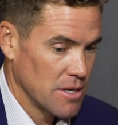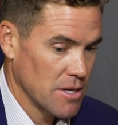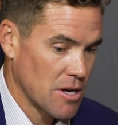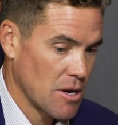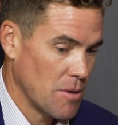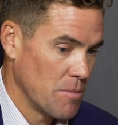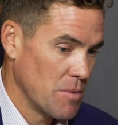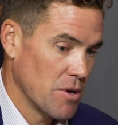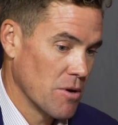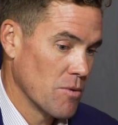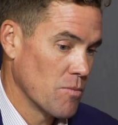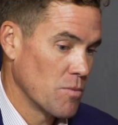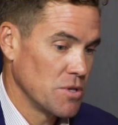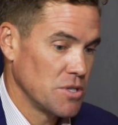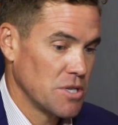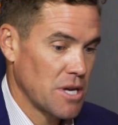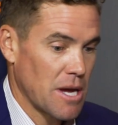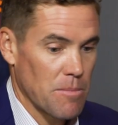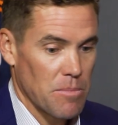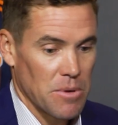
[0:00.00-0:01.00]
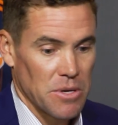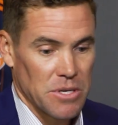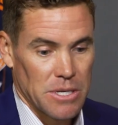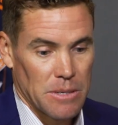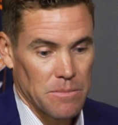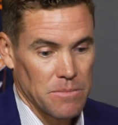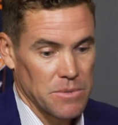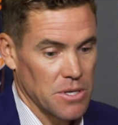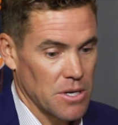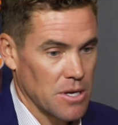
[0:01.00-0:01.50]
come here and win
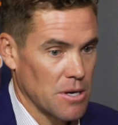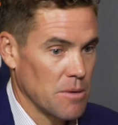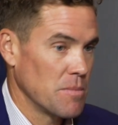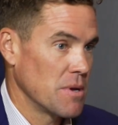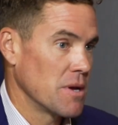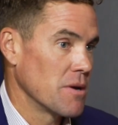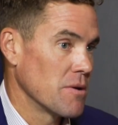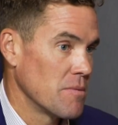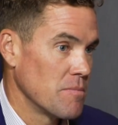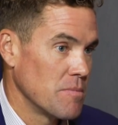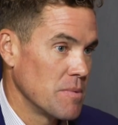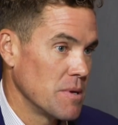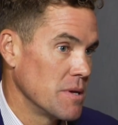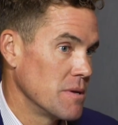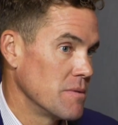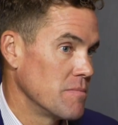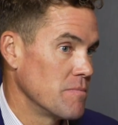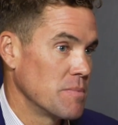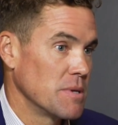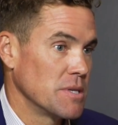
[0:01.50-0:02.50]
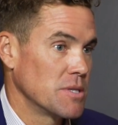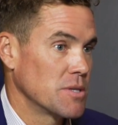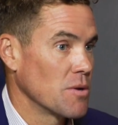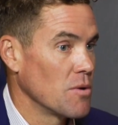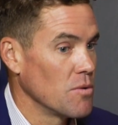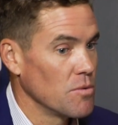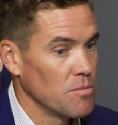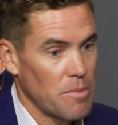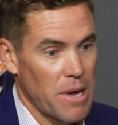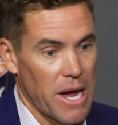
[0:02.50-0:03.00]
championships, to come here and be
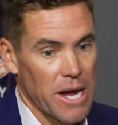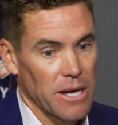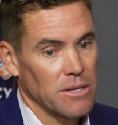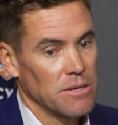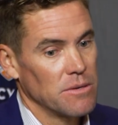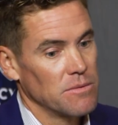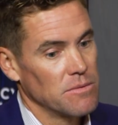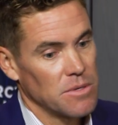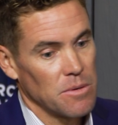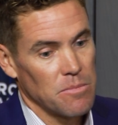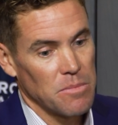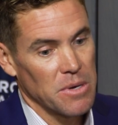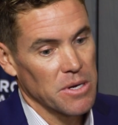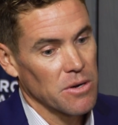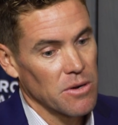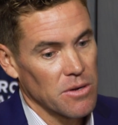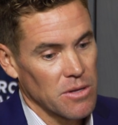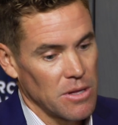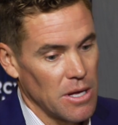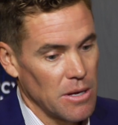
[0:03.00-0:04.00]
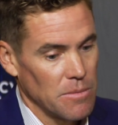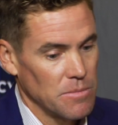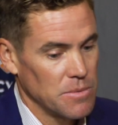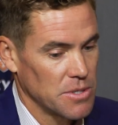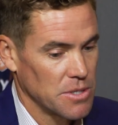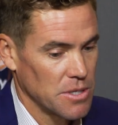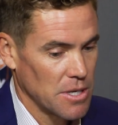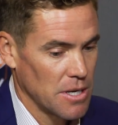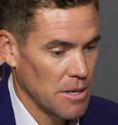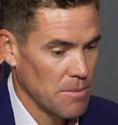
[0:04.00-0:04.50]
sold back to bigger
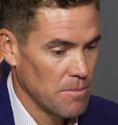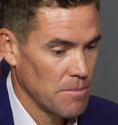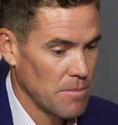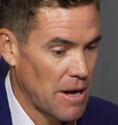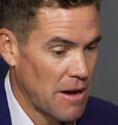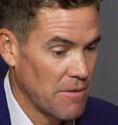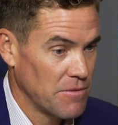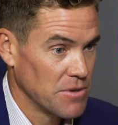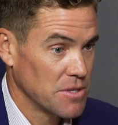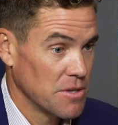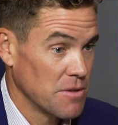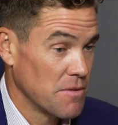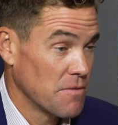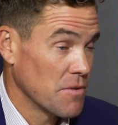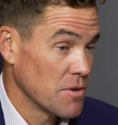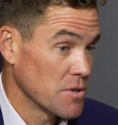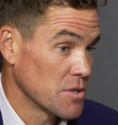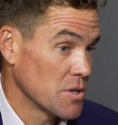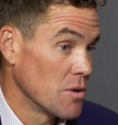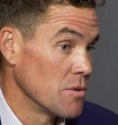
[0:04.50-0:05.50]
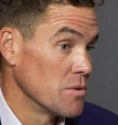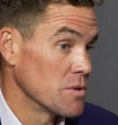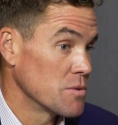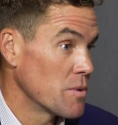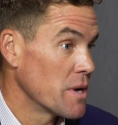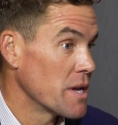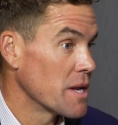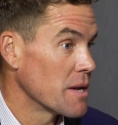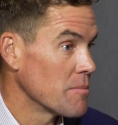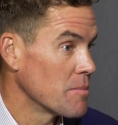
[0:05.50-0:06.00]
clubs. Obviously the first goal is
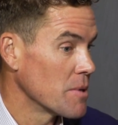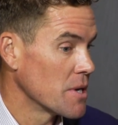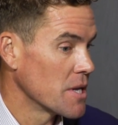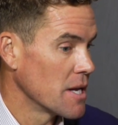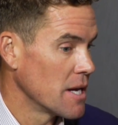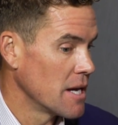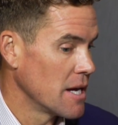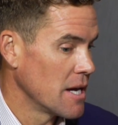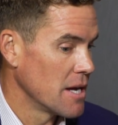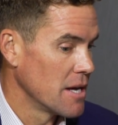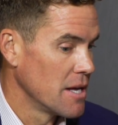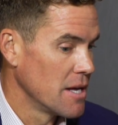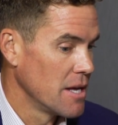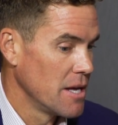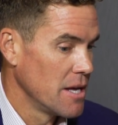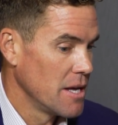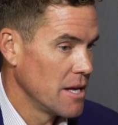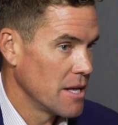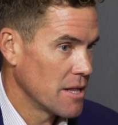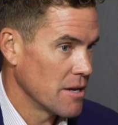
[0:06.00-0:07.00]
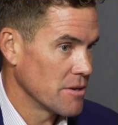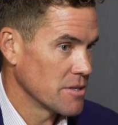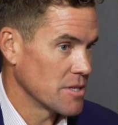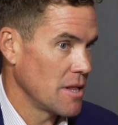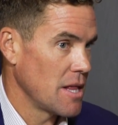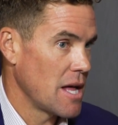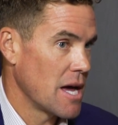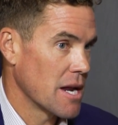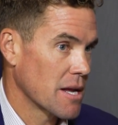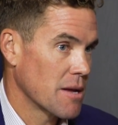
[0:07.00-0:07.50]
winning, but there's a
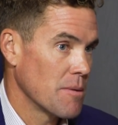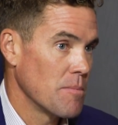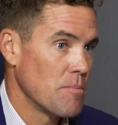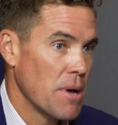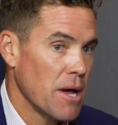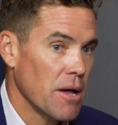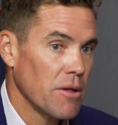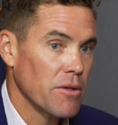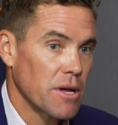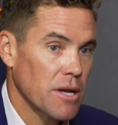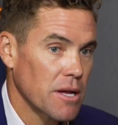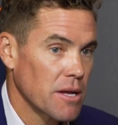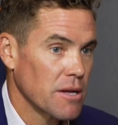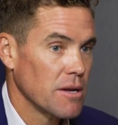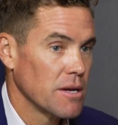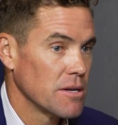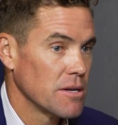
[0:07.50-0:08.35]
lot of compelling